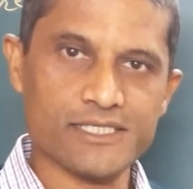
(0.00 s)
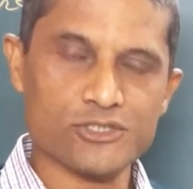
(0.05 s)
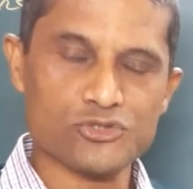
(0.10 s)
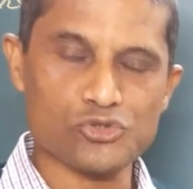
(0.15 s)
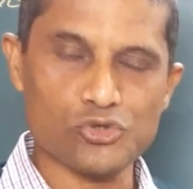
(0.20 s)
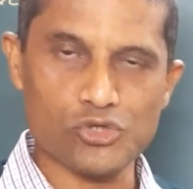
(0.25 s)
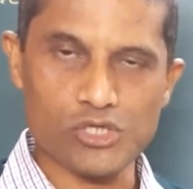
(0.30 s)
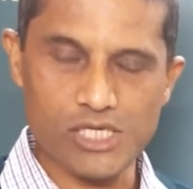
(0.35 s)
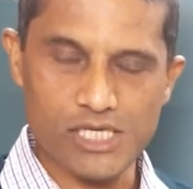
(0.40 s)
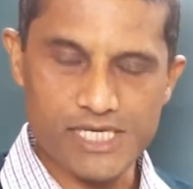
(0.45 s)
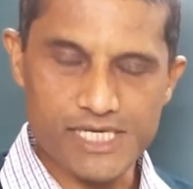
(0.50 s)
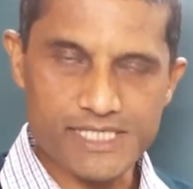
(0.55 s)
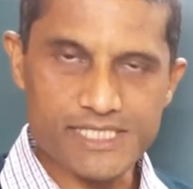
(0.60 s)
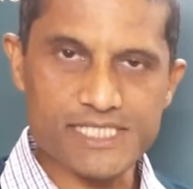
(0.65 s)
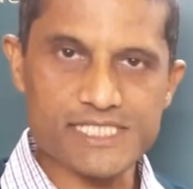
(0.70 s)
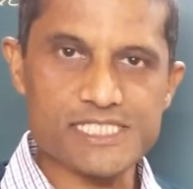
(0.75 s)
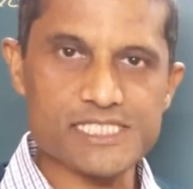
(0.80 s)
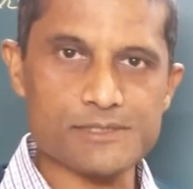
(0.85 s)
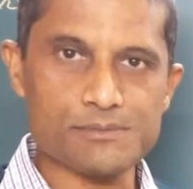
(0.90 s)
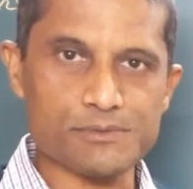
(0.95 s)
So let
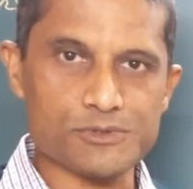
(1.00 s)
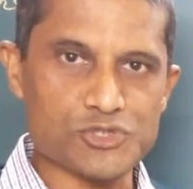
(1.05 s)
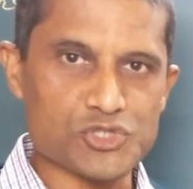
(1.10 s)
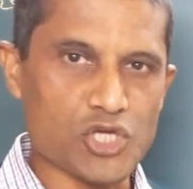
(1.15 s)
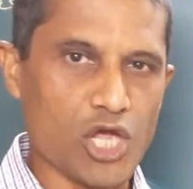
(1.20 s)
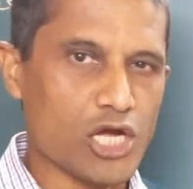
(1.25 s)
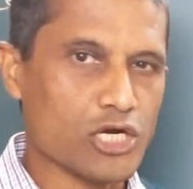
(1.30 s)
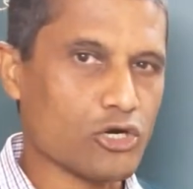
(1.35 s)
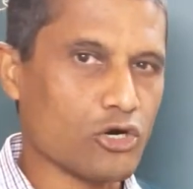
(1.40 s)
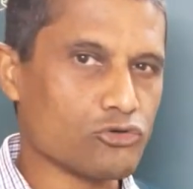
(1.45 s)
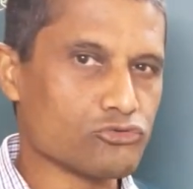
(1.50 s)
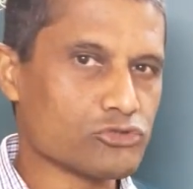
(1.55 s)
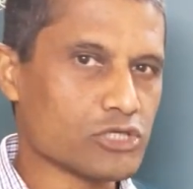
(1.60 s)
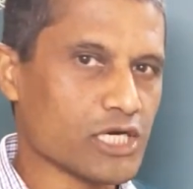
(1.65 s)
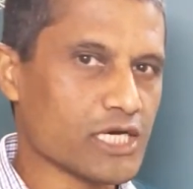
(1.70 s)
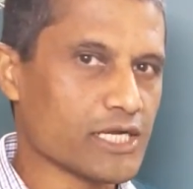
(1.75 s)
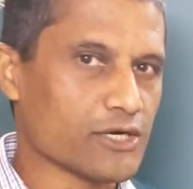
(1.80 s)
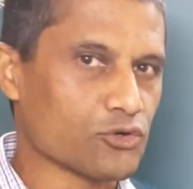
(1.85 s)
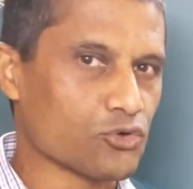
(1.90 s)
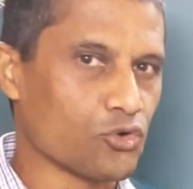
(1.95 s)
us chalk out
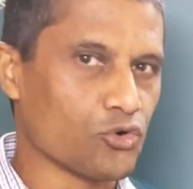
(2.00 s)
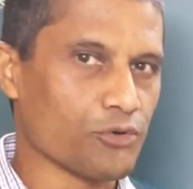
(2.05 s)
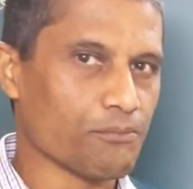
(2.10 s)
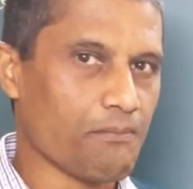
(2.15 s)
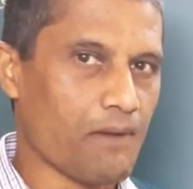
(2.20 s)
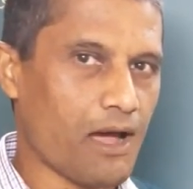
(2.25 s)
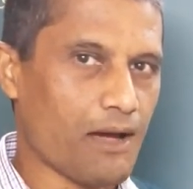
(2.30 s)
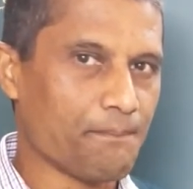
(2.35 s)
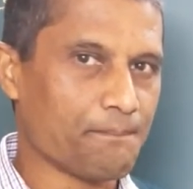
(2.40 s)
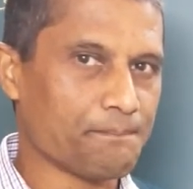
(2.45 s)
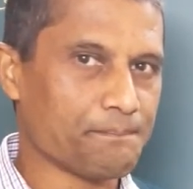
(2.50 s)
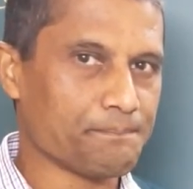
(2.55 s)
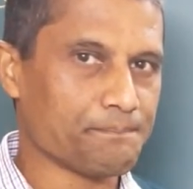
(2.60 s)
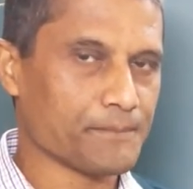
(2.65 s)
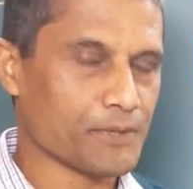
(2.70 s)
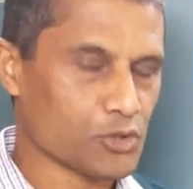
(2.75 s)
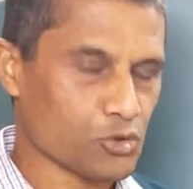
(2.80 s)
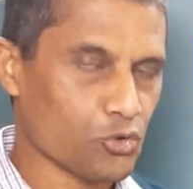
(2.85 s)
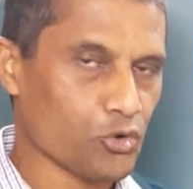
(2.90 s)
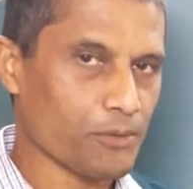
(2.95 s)
a
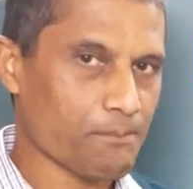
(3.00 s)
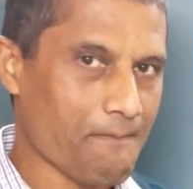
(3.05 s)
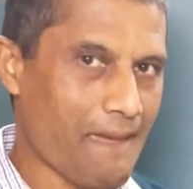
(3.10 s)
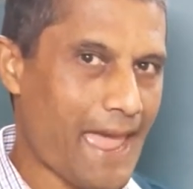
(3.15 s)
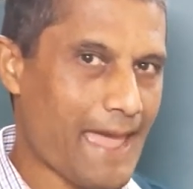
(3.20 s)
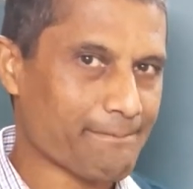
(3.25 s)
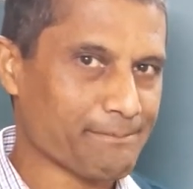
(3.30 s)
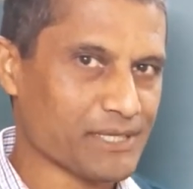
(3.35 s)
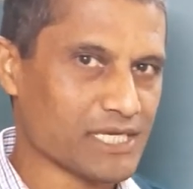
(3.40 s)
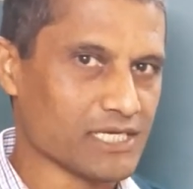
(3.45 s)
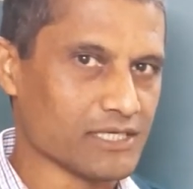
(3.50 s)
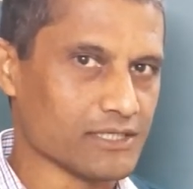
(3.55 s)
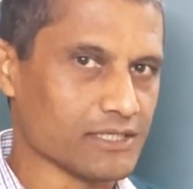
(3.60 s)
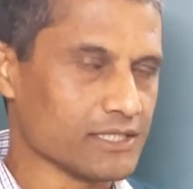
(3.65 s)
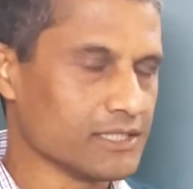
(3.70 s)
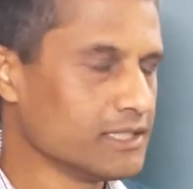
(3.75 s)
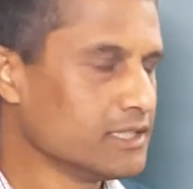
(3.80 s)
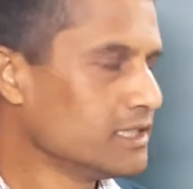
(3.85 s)
roadmap here.